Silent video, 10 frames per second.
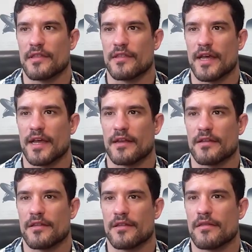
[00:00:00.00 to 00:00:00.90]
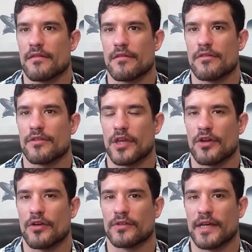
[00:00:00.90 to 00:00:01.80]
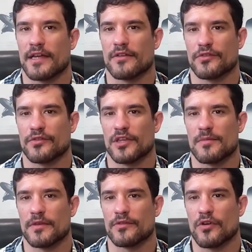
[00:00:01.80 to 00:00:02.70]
that their lack of sleep is